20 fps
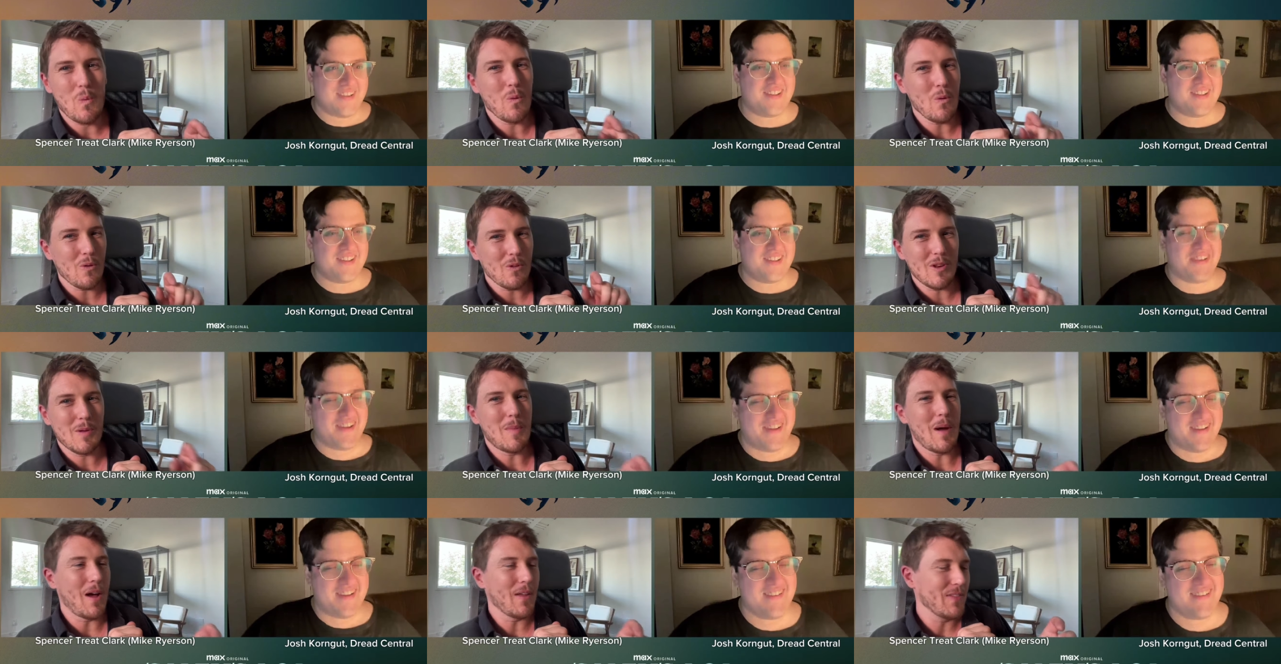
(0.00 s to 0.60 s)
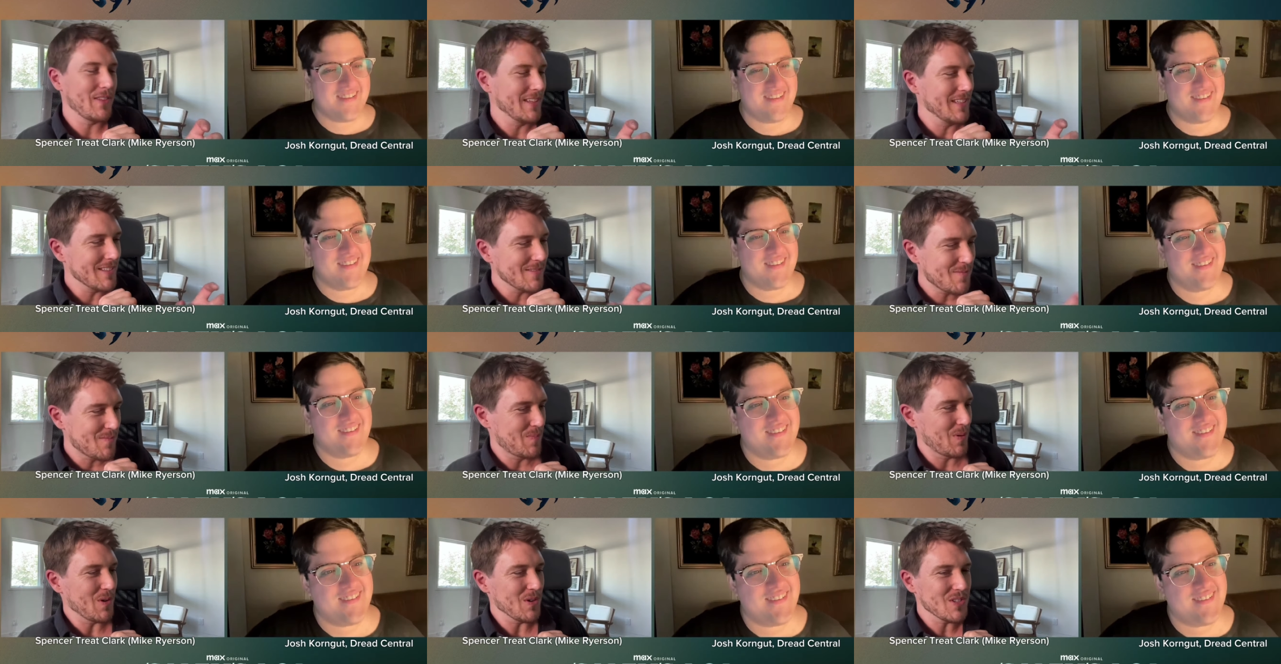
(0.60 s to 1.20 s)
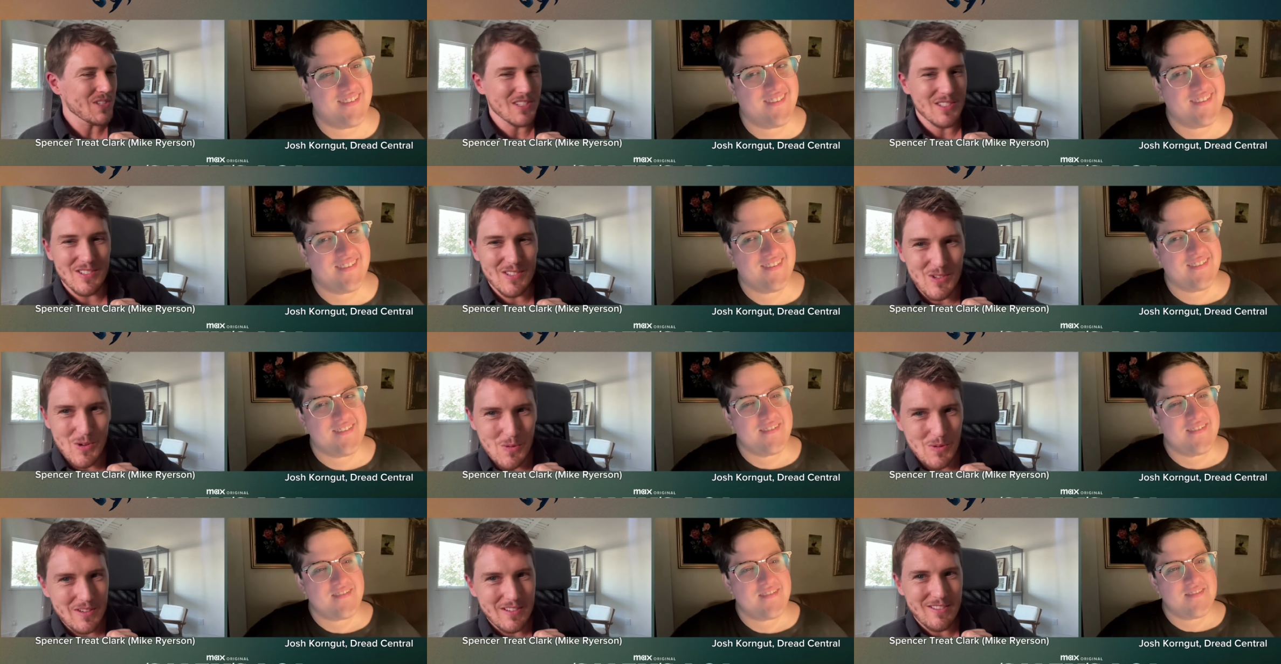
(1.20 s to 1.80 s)
Speaker 1: worried mm-hmm. about the
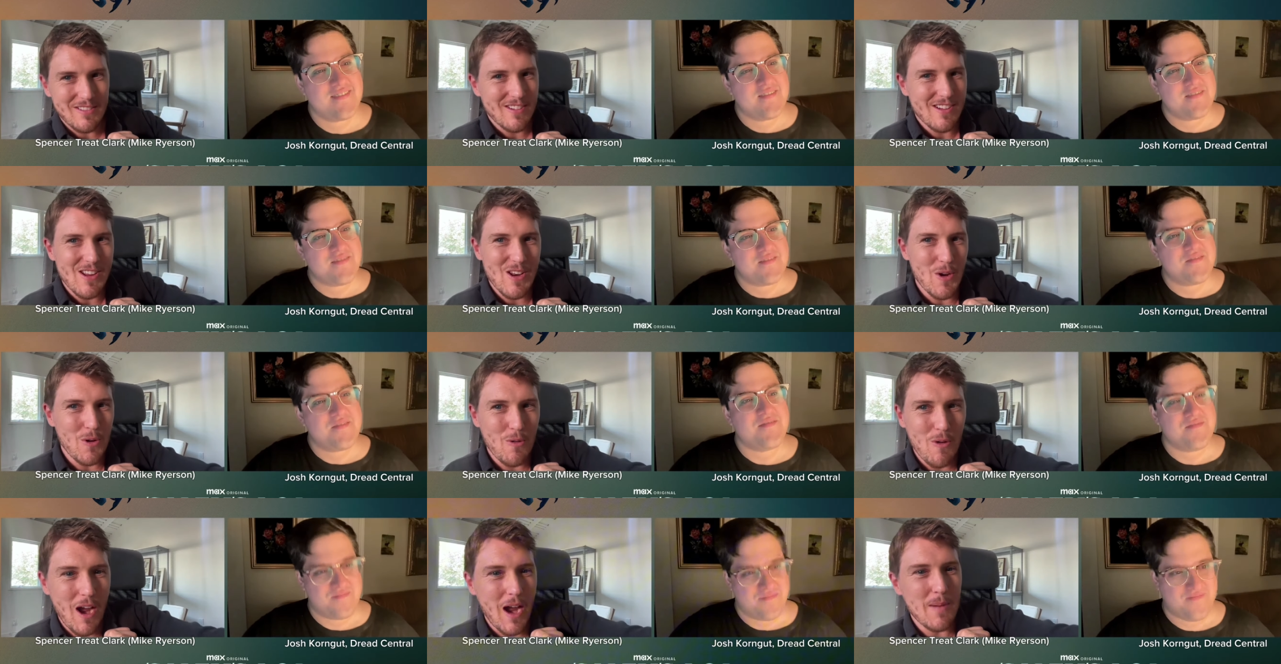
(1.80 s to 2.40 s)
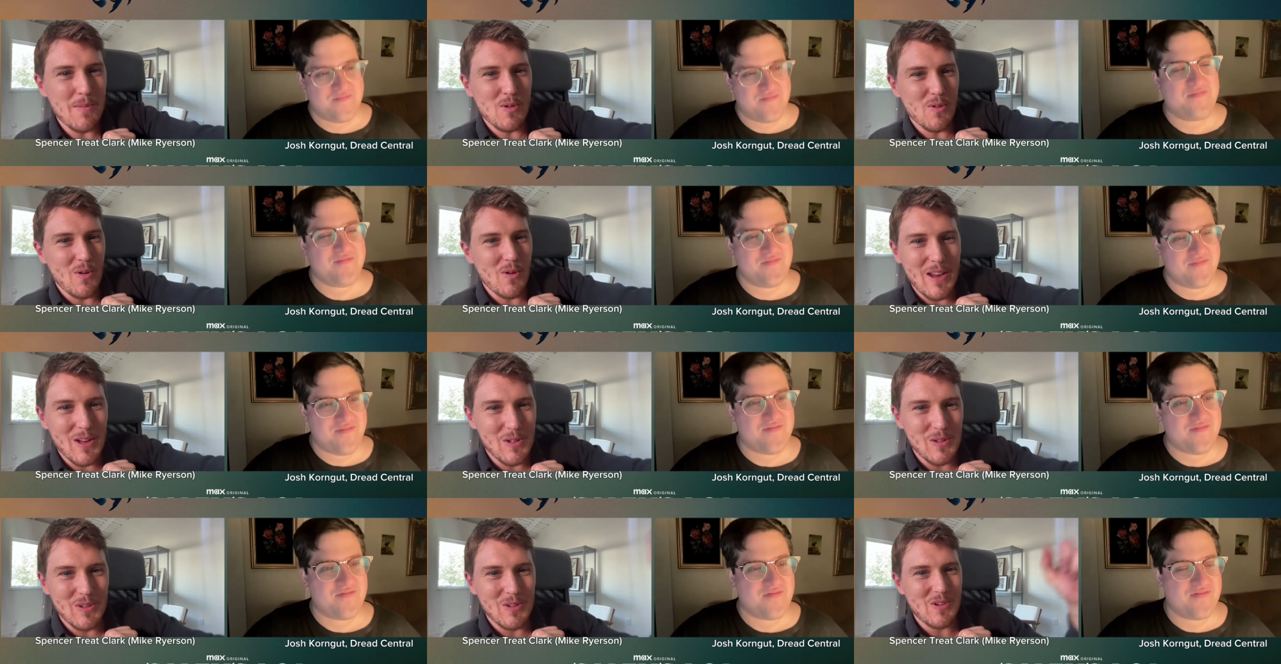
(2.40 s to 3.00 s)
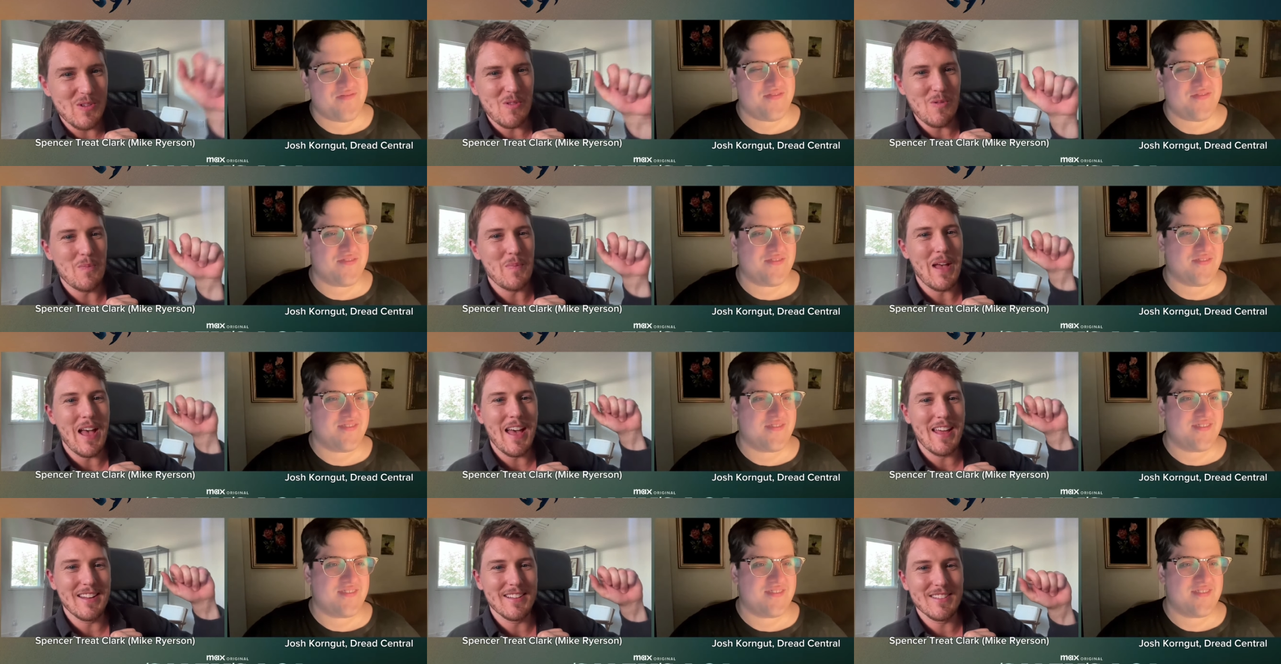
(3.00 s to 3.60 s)
person who would you know grab your ankle under the
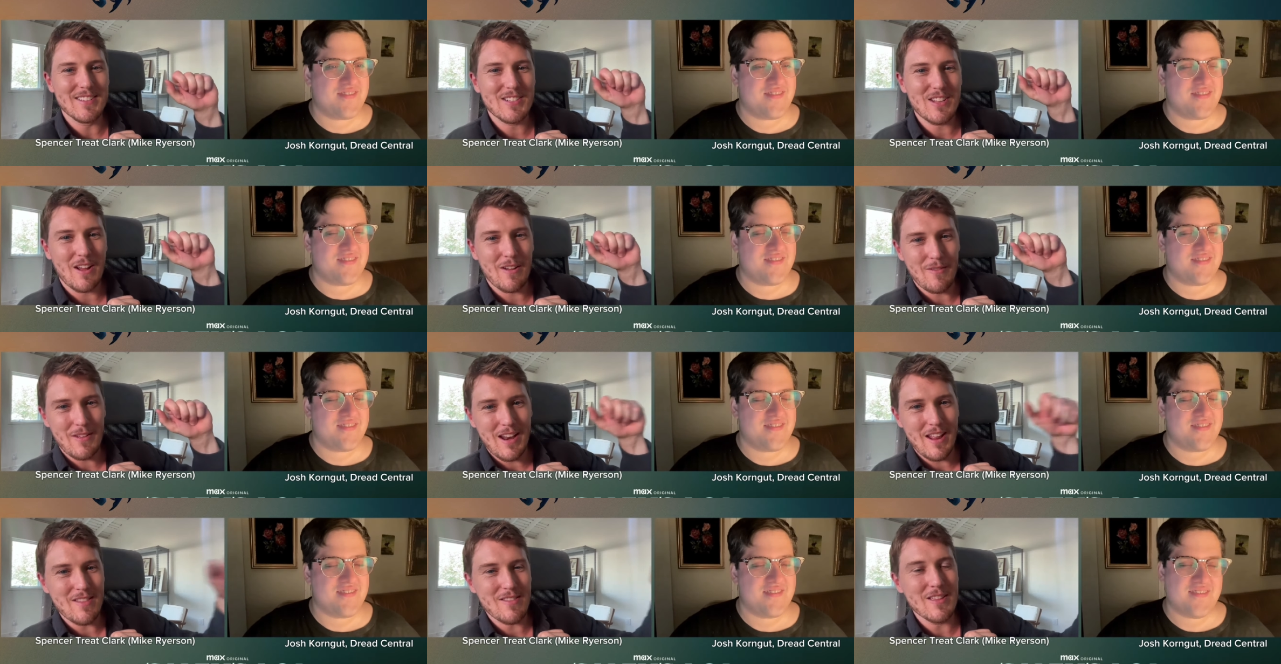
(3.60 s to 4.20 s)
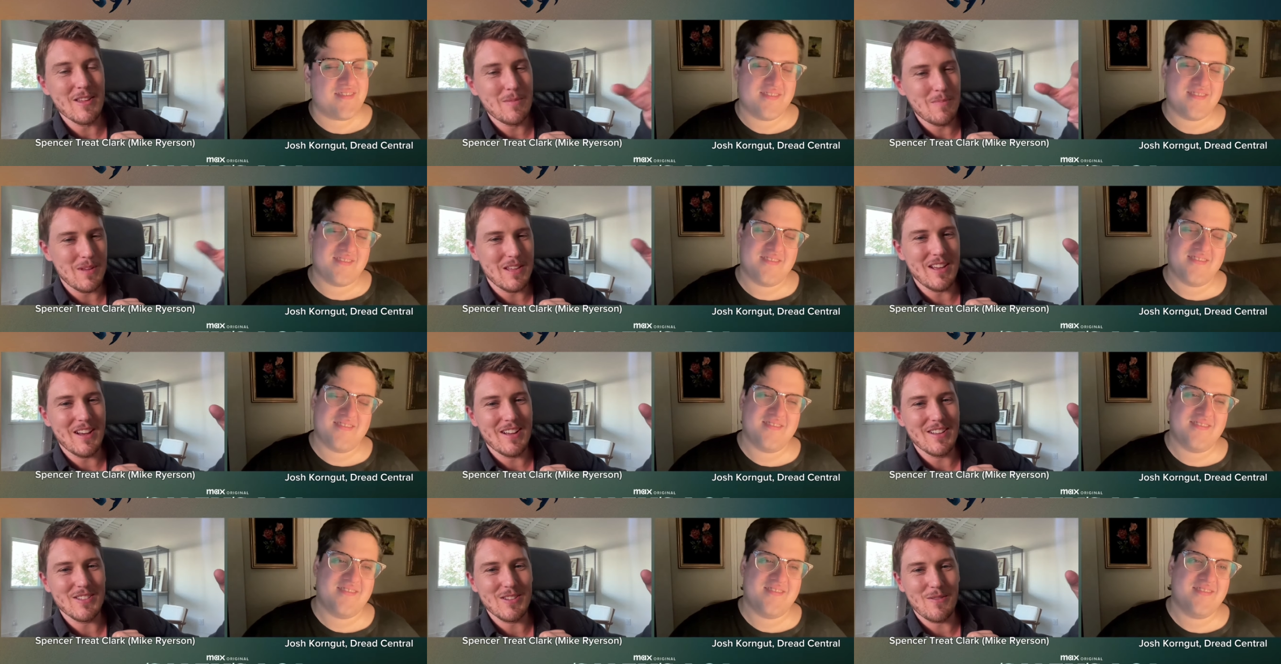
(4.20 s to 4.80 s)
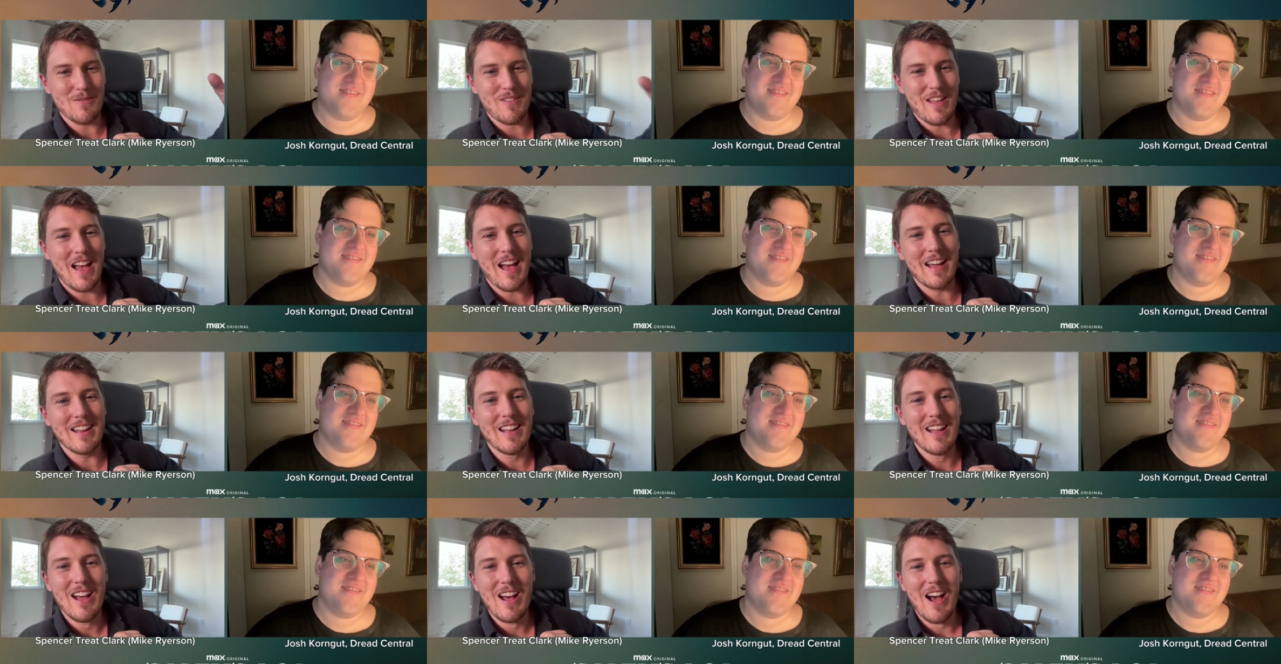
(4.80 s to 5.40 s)
bed and stuff and i think because of
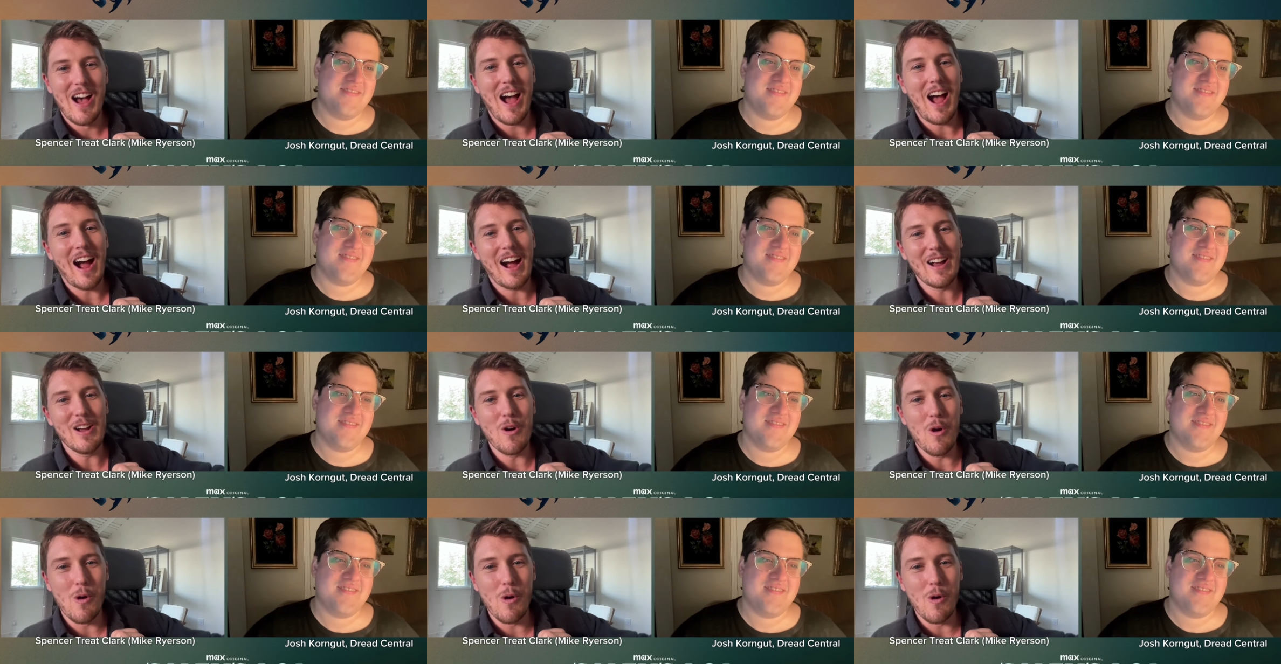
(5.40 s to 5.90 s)
that i